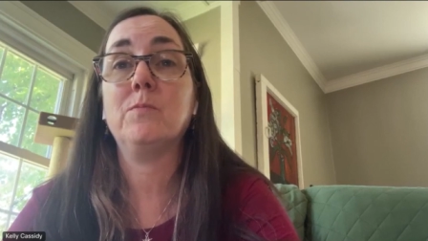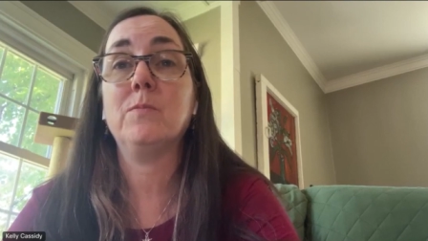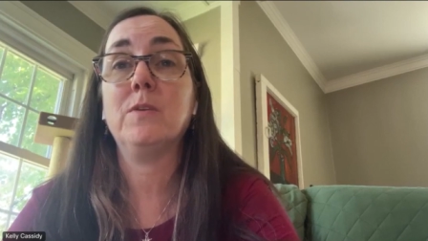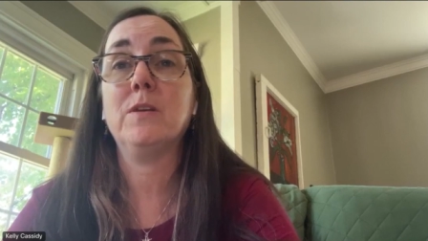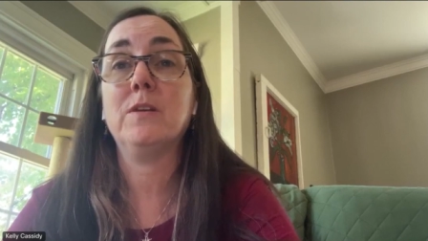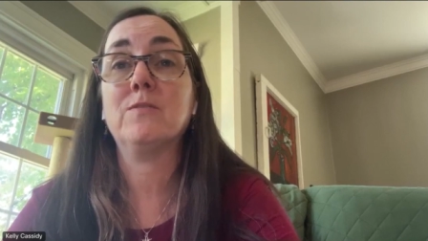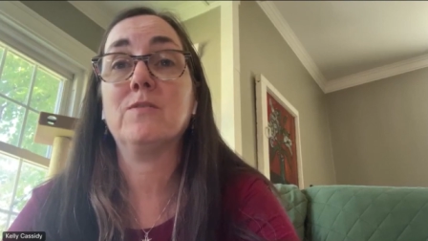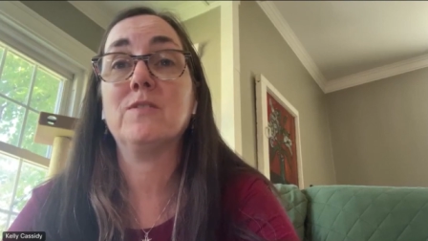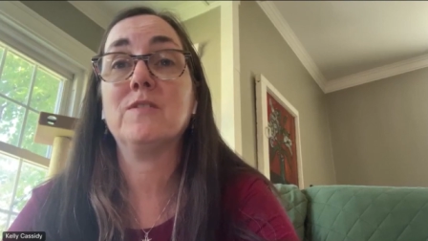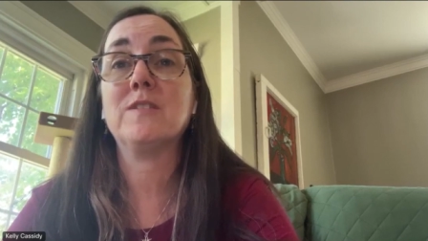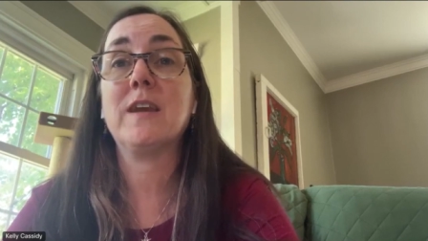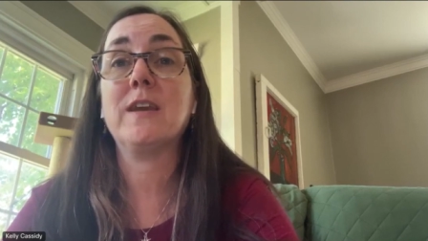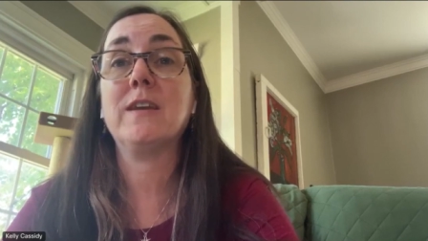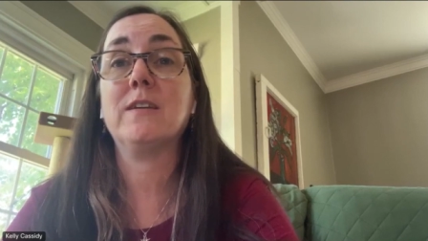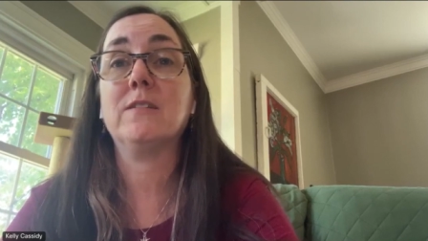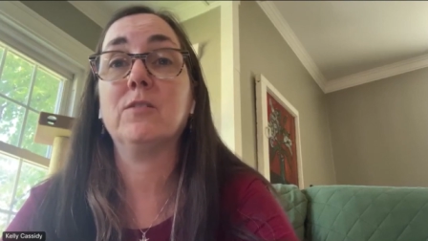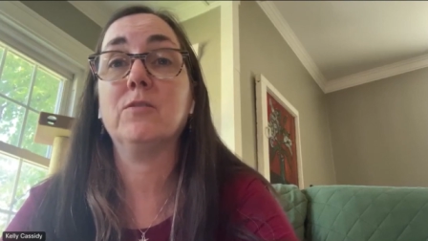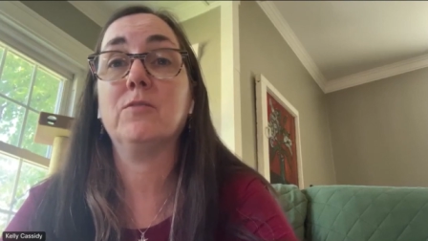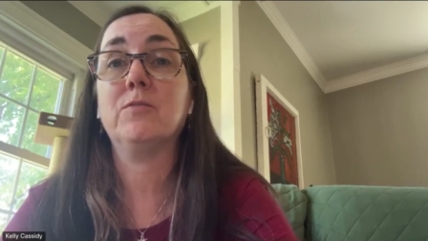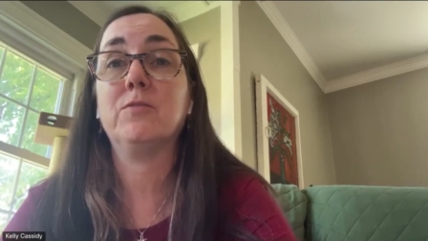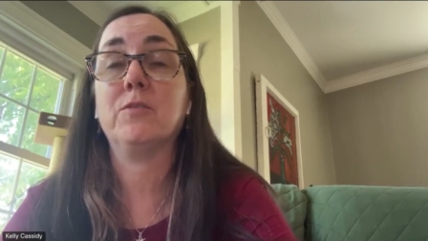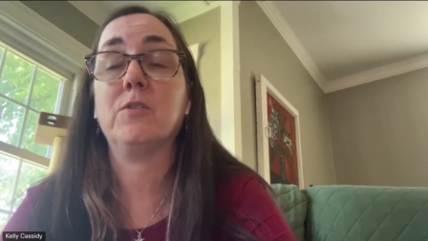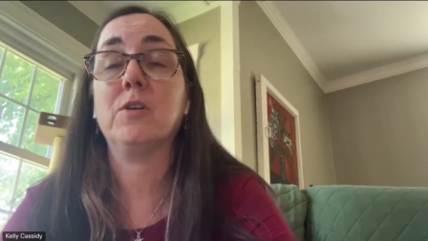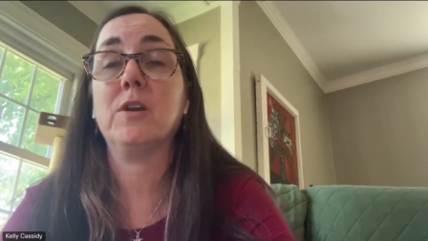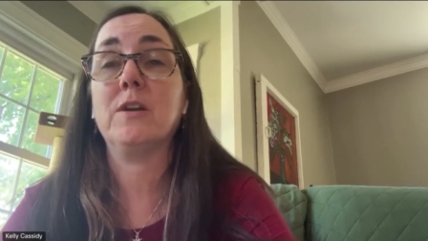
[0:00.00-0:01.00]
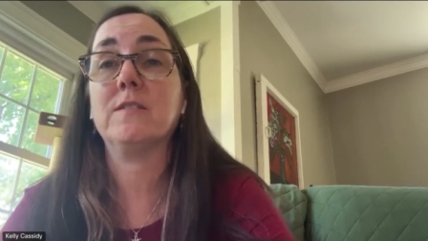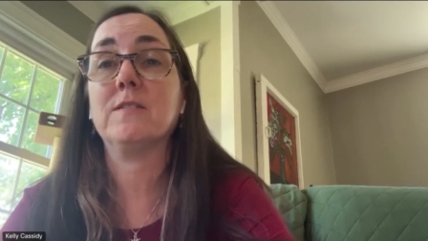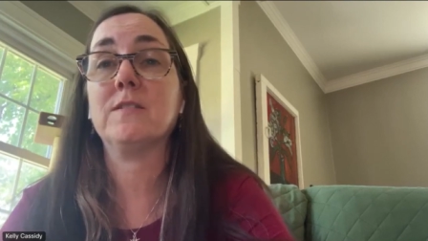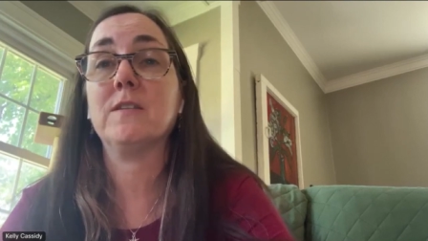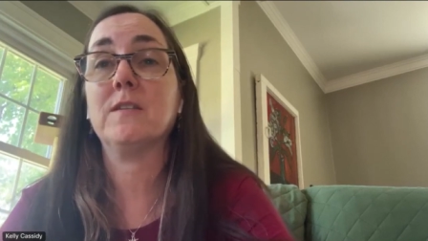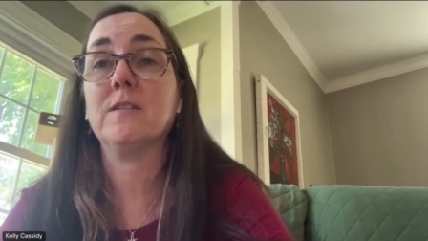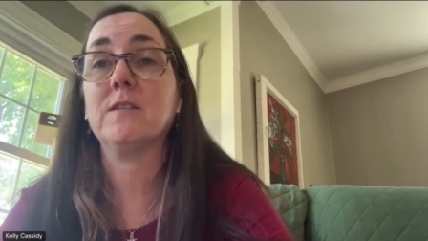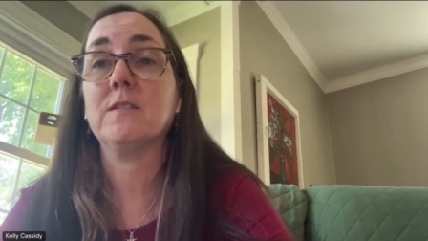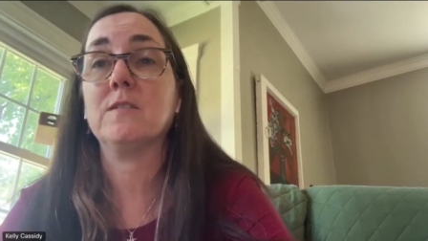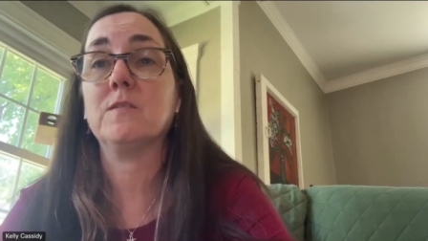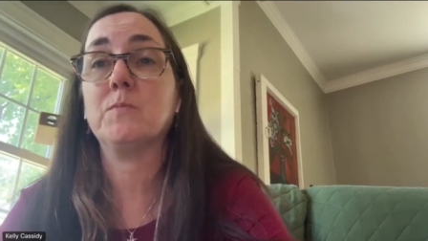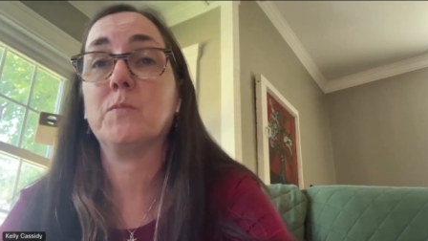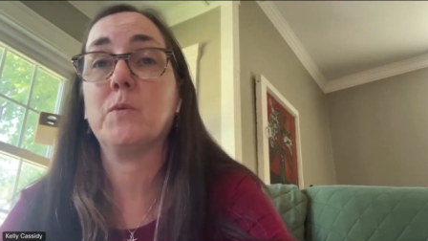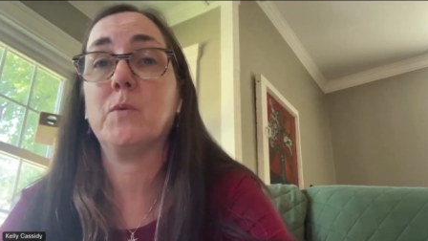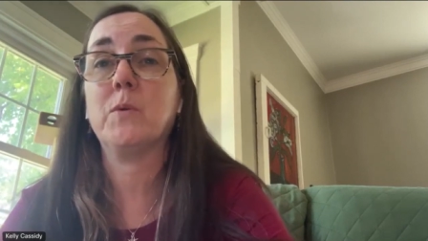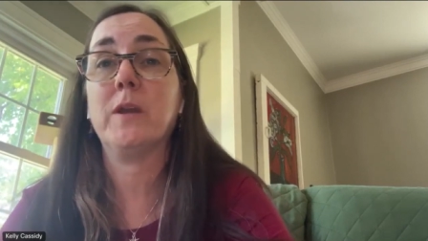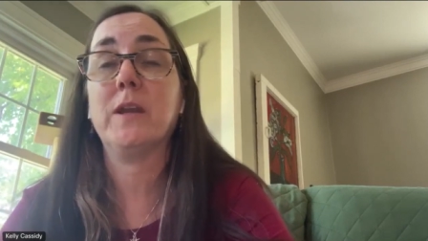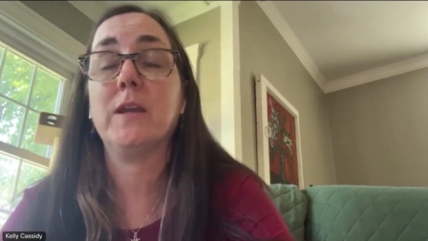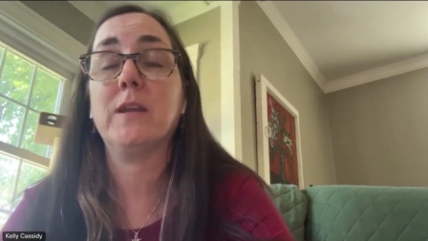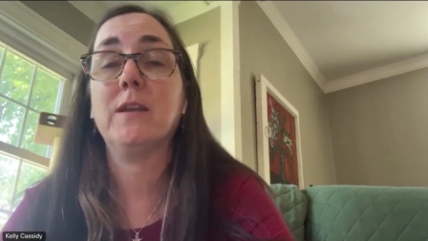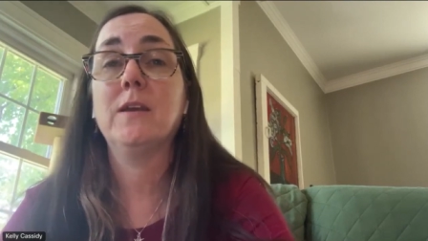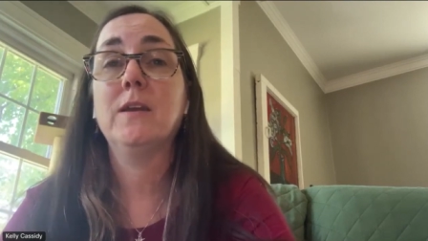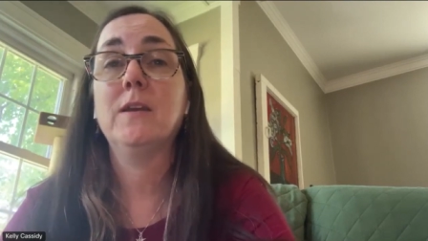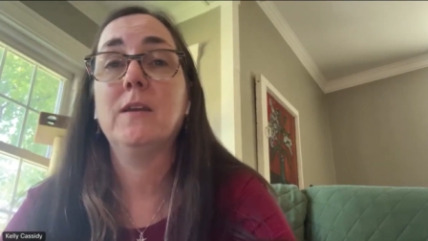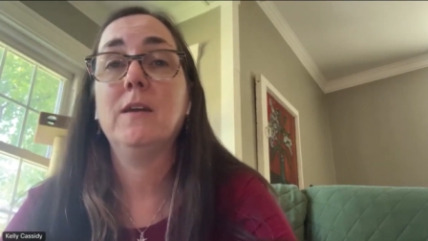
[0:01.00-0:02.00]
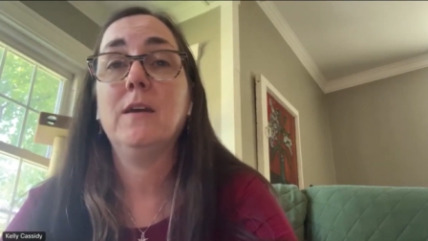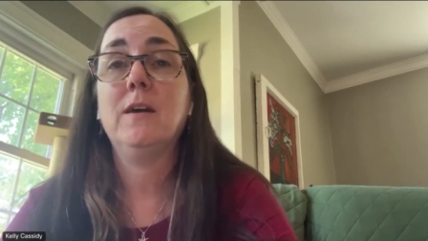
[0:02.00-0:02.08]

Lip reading: have sailed for us at this point.